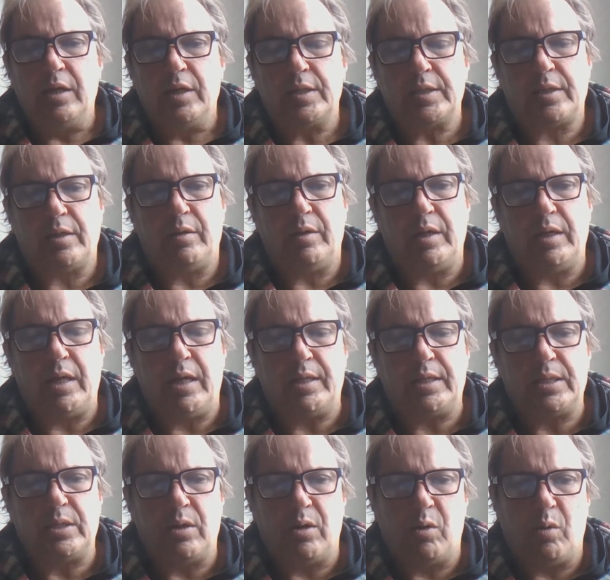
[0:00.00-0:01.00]
So
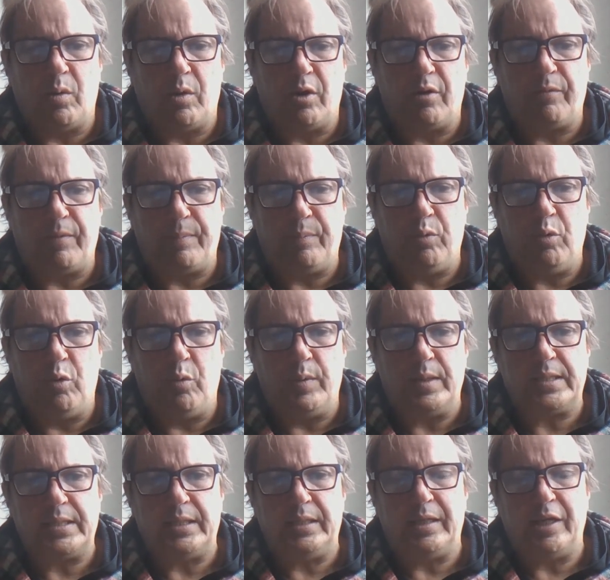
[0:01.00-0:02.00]
it's not on off report. We're
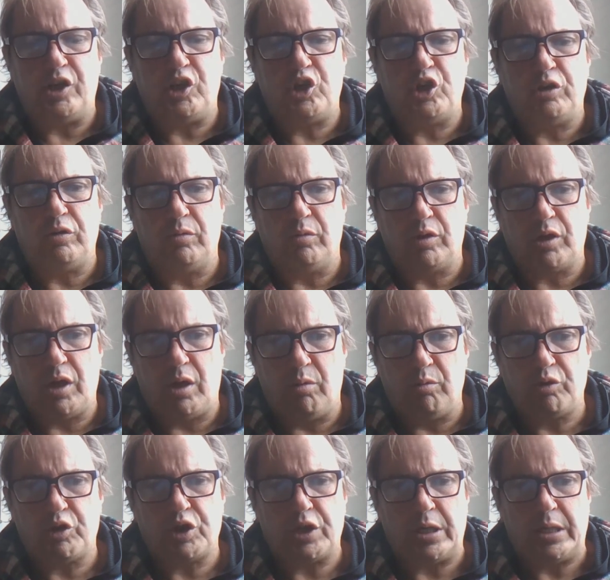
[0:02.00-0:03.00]
seeing a general
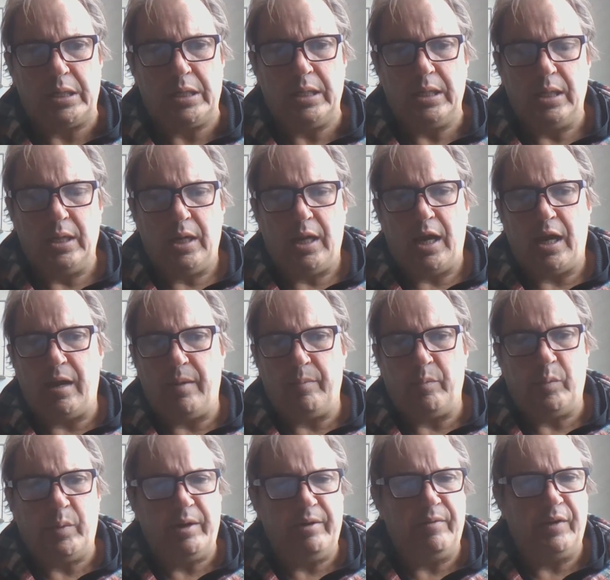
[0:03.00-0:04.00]
culture.
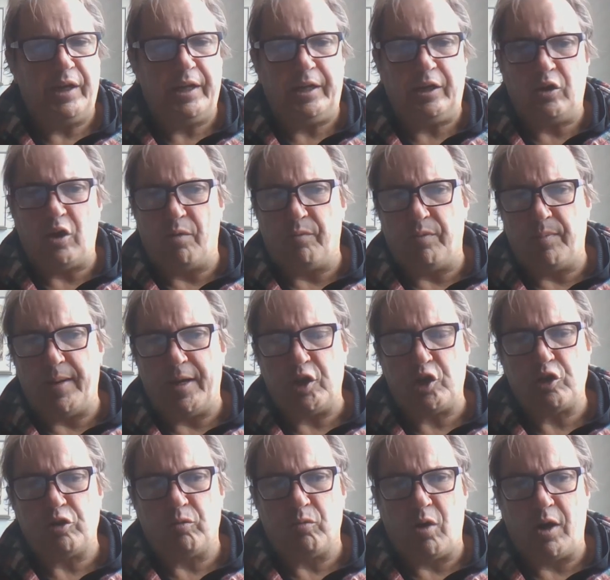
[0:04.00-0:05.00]
We're even getting
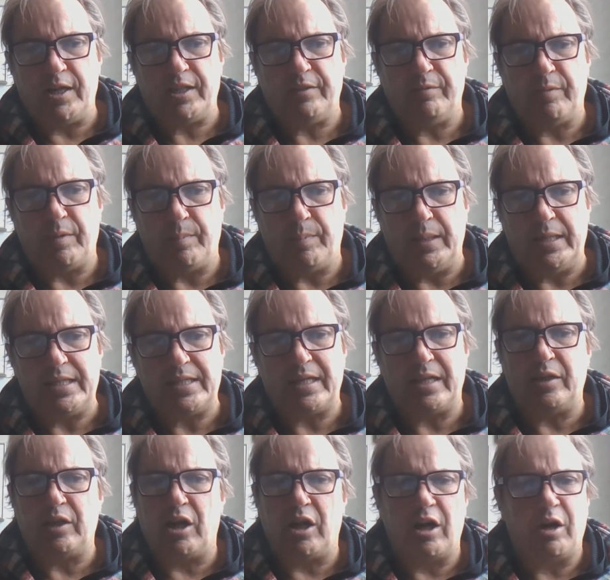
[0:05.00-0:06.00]
confirmation and writing from the police
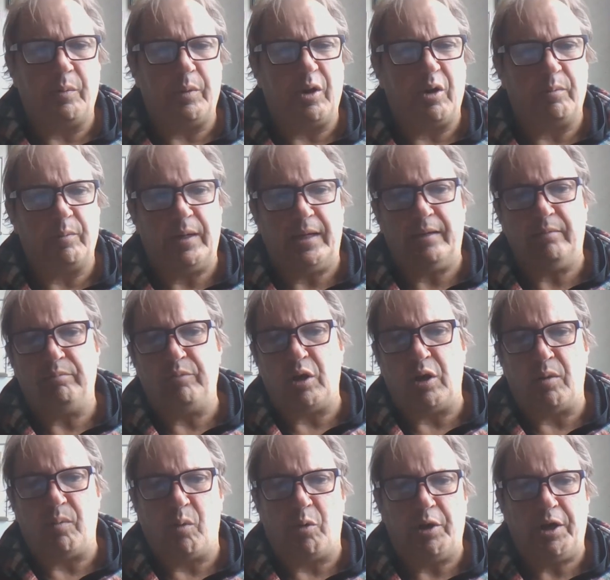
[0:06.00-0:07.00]
saying, no, we're not really, you
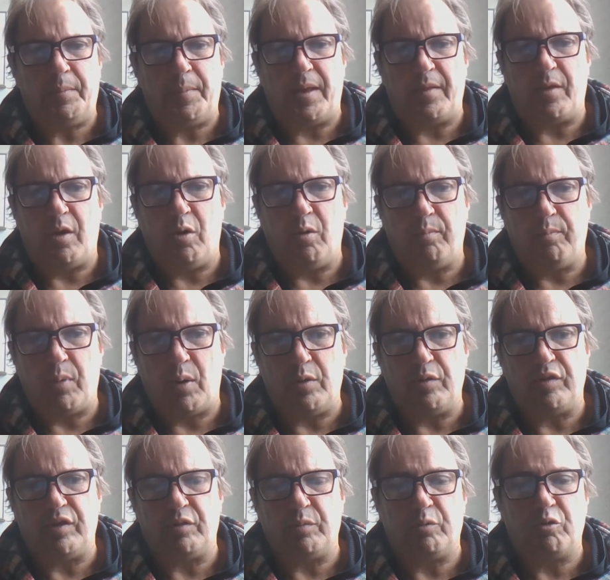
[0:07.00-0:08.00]
know, worrying about the whole
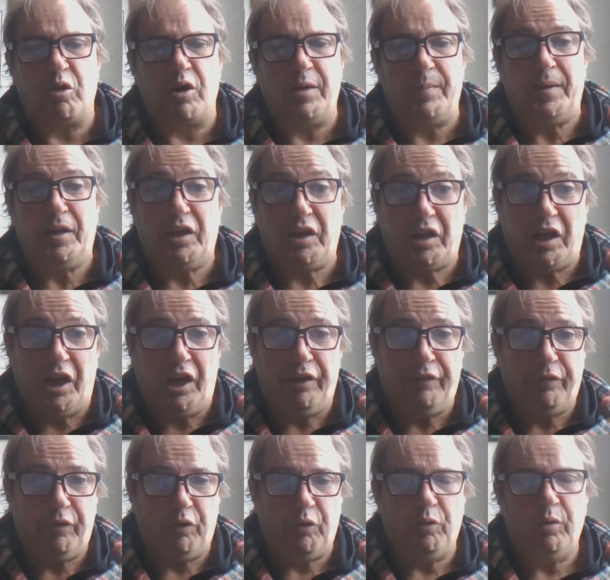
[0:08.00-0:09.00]
process. We're trying to be
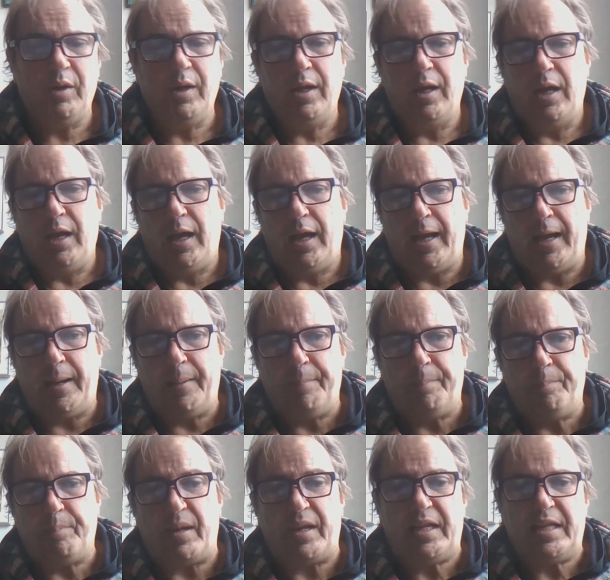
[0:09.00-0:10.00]
careful.
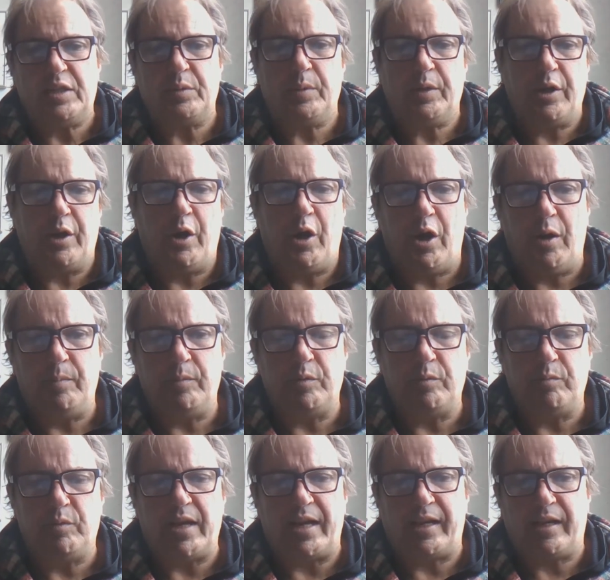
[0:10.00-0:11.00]
But yes, we go home,
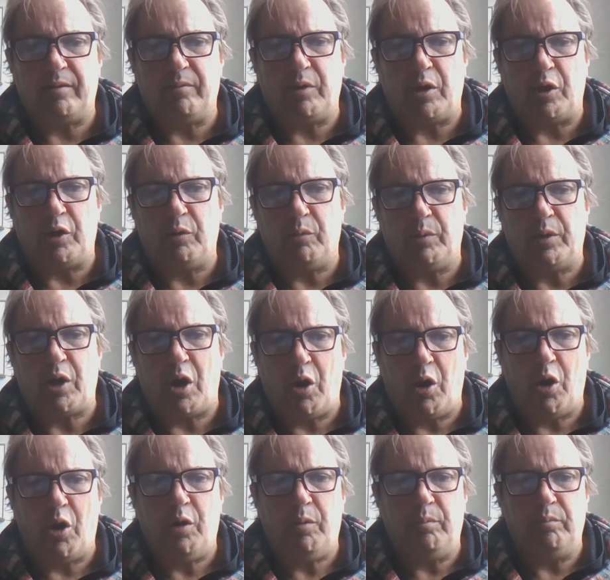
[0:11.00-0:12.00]
we go
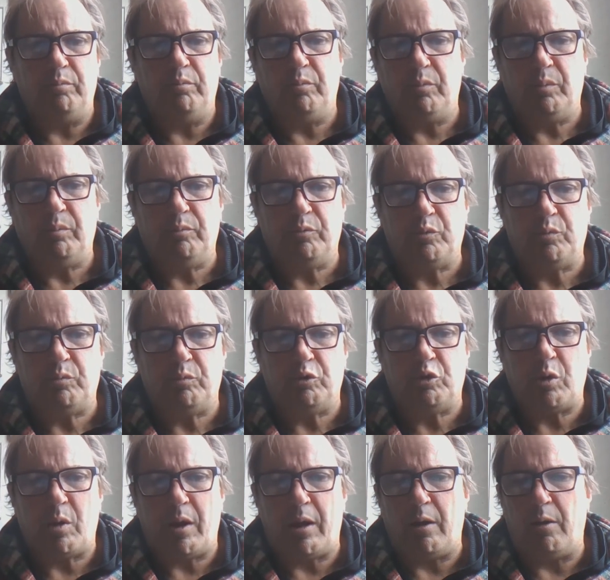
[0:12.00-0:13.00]
home
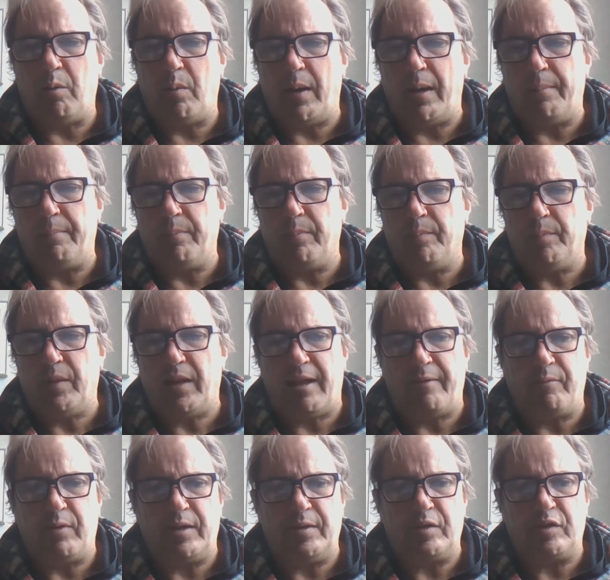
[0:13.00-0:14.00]
to our
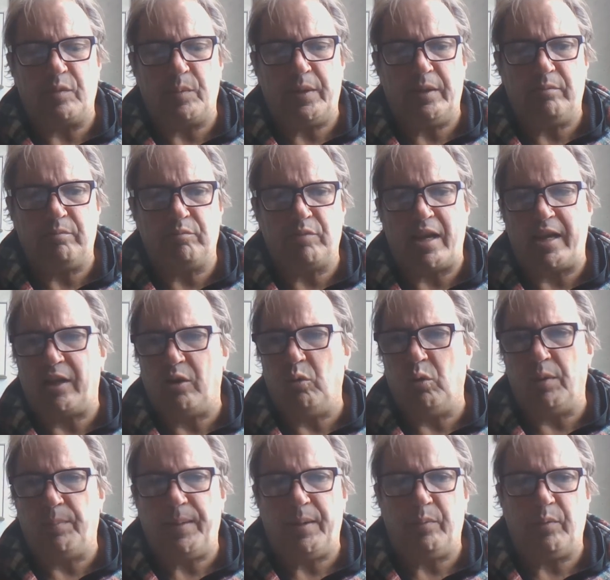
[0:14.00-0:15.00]
loved ones, and we take
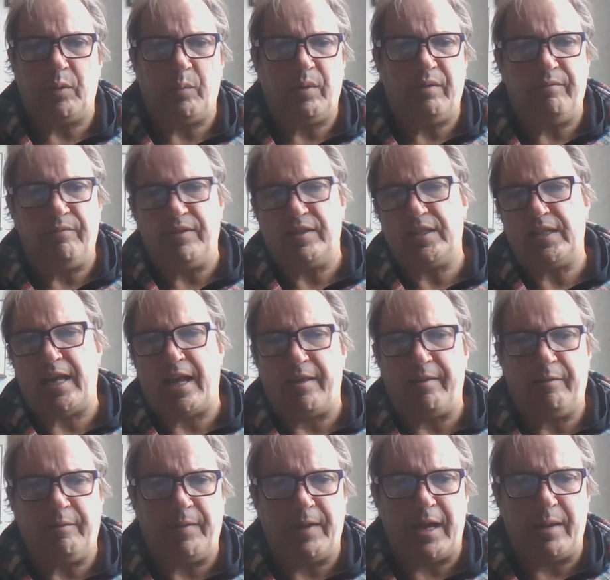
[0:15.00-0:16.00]
all the people that we've visited
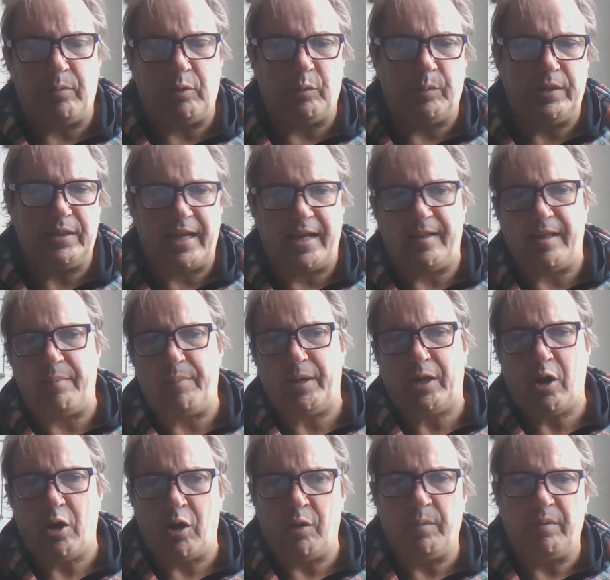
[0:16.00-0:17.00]
out in the neighborhood, and we take that
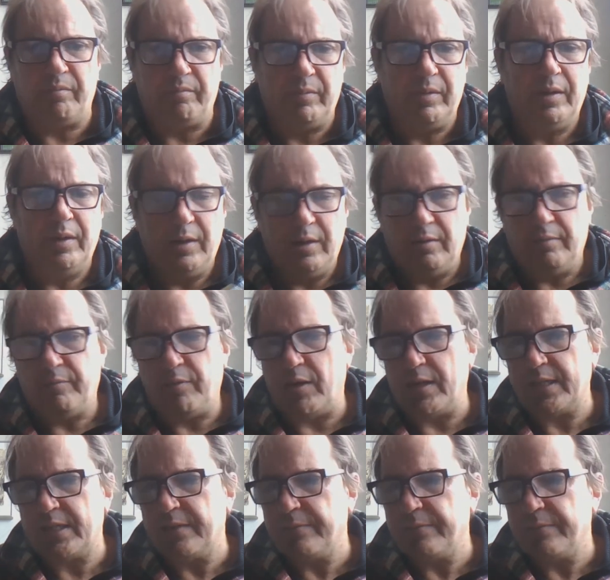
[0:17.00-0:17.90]
back home, and vice